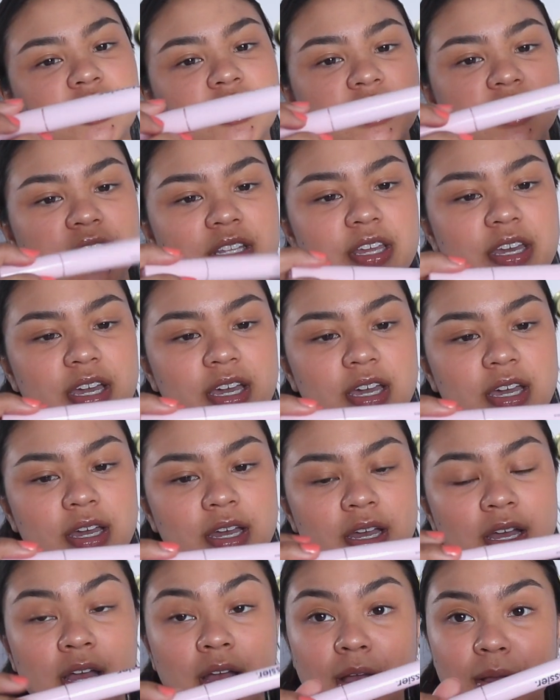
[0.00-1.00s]
Slick
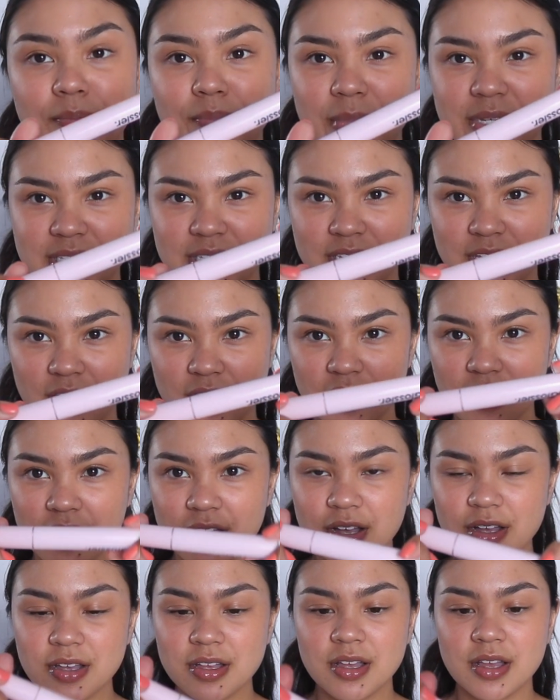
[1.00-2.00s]

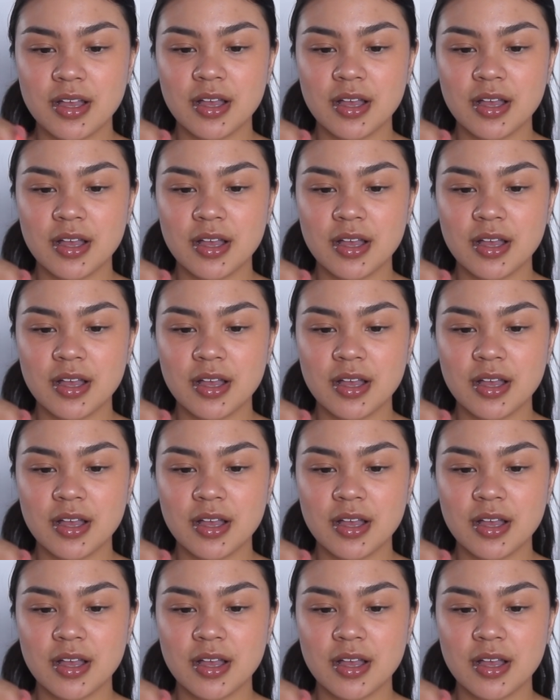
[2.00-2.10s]
mascara.